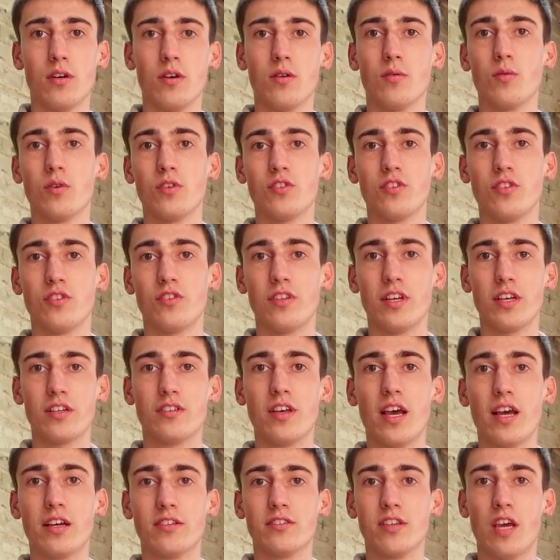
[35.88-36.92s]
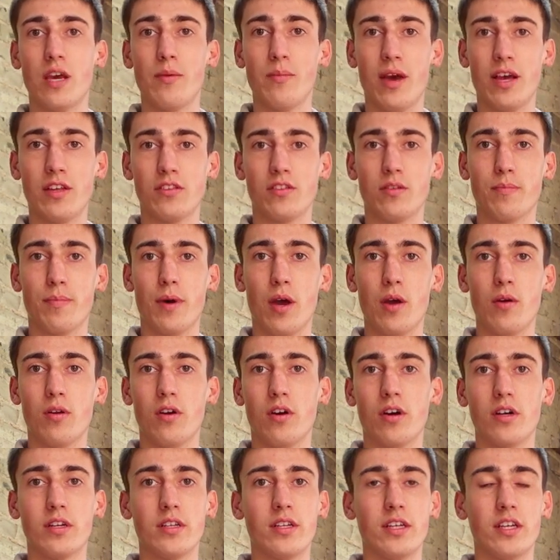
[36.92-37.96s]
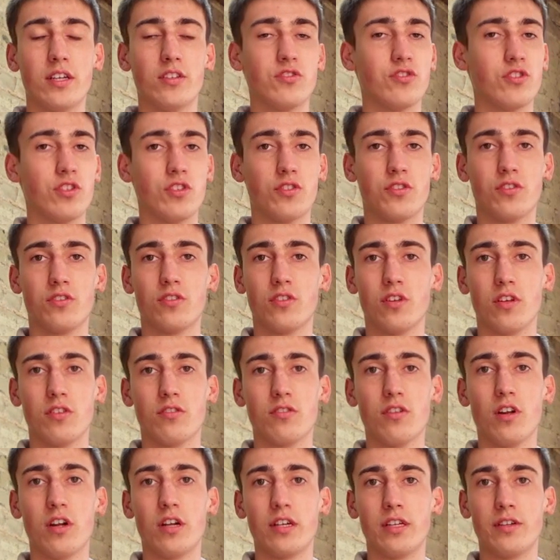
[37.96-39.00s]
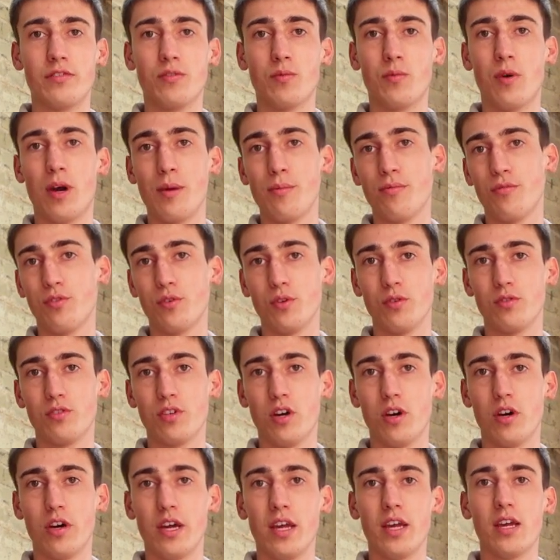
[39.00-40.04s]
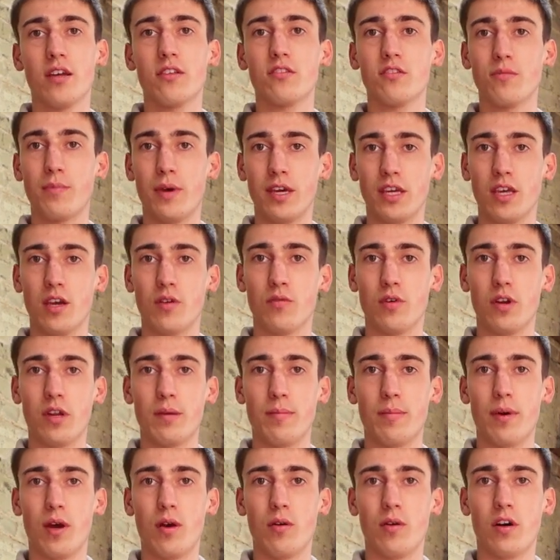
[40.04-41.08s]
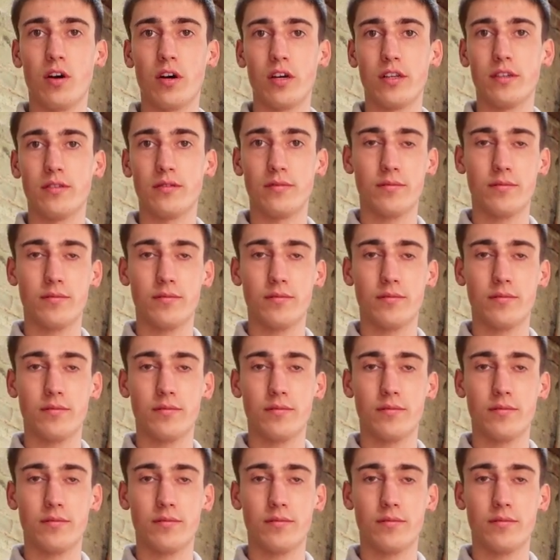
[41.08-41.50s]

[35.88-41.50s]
which is the exact same as the bowline. It's just a slightly different way before you tie it to make it a running bowline.